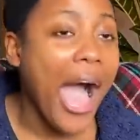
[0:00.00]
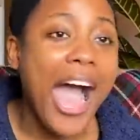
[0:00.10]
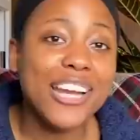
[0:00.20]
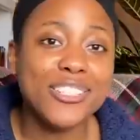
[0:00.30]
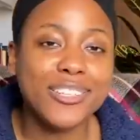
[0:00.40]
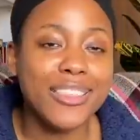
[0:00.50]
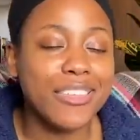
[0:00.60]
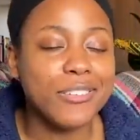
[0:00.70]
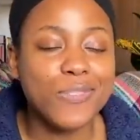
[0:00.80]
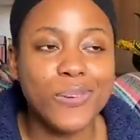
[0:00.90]
I just thought
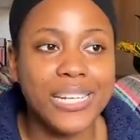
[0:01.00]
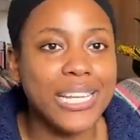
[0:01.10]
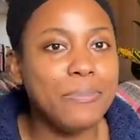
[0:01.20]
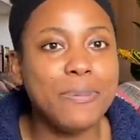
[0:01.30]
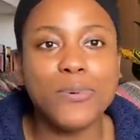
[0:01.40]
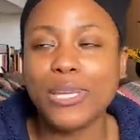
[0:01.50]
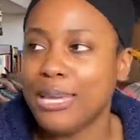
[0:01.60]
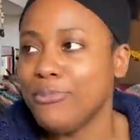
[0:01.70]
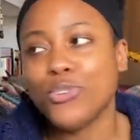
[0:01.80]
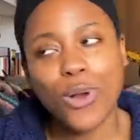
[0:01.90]
that was funny. People
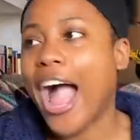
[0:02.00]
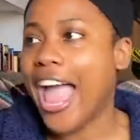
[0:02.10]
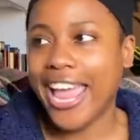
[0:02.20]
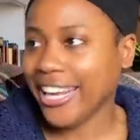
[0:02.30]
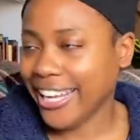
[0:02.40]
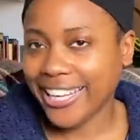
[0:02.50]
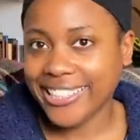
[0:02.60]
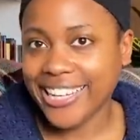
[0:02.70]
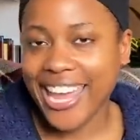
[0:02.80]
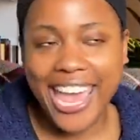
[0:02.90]
keep trying it
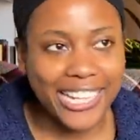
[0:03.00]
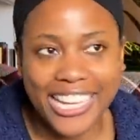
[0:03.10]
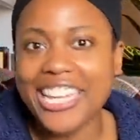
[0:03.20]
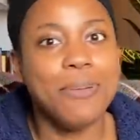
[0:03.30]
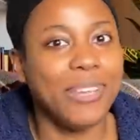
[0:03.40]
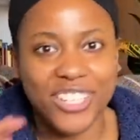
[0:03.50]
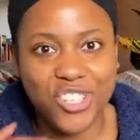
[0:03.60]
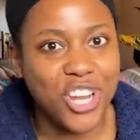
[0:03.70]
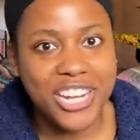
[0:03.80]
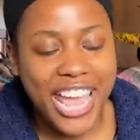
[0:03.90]
and they keep getting
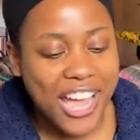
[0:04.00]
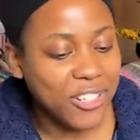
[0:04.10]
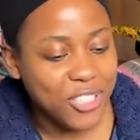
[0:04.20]
shut down.